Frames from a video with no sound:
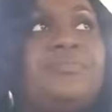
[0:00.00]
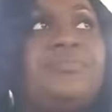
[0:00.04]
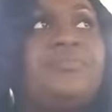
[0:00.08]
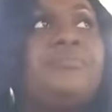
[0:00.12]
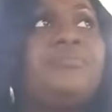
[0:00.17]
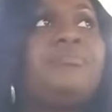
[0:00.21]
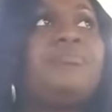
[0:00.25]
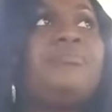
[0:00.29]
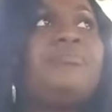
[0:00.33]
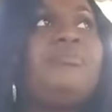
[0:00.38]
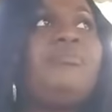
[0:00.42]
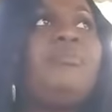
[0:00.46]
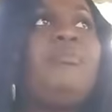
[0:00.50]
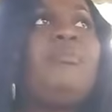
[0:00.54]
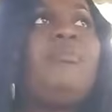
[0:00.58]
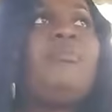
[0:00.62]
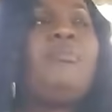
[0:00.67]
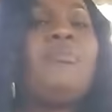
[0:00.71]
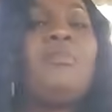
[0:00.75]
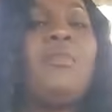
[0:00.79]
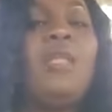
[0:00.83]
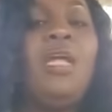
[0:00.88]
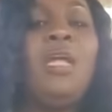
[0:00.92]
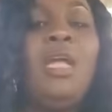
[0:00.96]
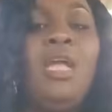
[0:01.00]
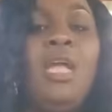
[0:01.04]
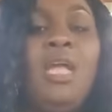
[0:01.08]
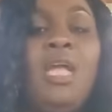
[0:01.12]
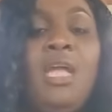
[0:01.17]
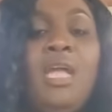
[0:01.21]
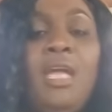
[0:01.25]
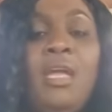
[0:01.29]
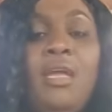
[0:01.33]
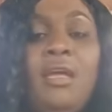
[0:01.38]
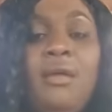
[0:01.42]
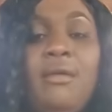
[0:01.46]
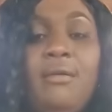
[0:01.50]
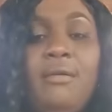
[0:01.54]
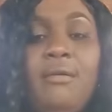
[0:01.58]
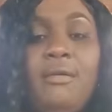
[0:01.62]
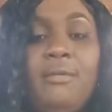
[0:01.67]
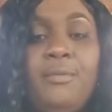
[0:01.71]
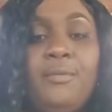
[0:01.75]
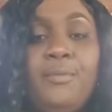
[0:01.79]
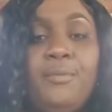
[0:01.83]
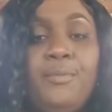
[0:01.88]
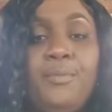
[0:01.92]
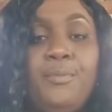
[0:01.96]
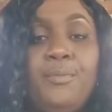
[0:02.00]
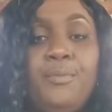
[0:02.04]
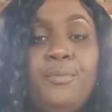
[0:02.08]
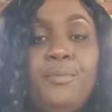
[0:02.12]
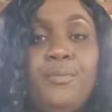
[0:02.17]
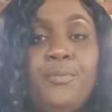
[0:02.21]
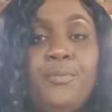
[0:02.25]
know I say you that.